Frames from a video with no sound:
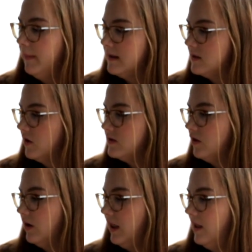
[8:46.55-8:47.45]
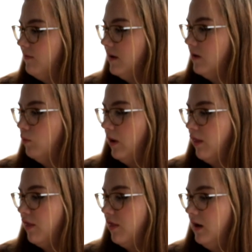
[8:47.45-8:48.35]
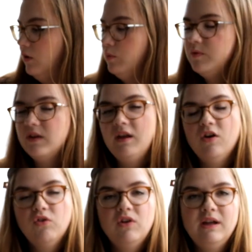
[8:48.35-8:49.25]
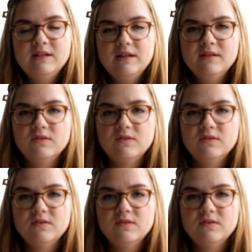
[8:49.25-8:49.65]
as long as you're even with the loops that you're creating.